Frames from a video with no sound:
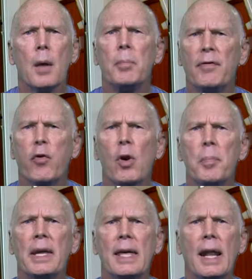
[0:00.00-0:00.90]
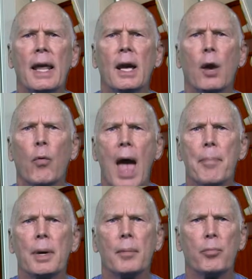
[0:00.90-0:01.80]
Before beginning a
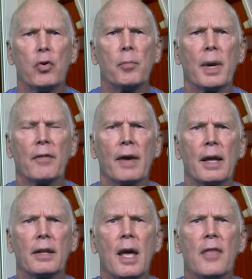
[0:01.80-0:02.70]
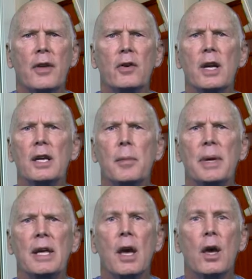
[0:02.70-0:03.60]
rapid improvement event, there need to
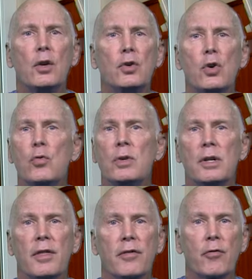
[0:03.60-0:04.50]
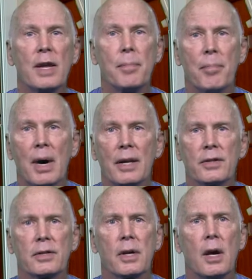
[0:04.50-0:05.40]
be 2 to 3
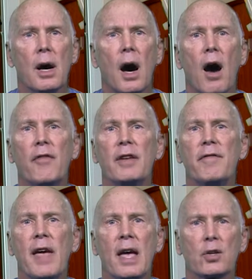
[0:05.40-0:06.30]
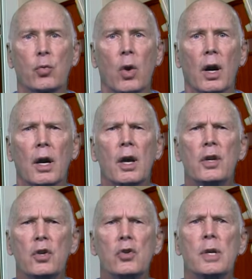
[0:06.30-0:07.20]
months of advance work,
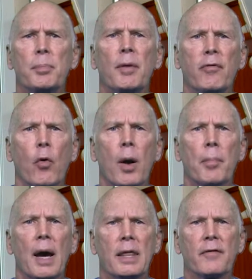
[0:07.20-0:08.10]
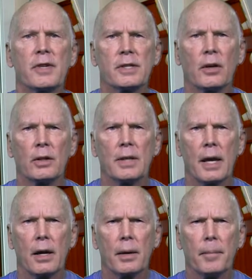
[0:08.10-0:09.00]
usually performed by the
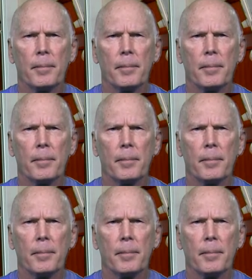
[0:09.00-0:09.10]
facilitator.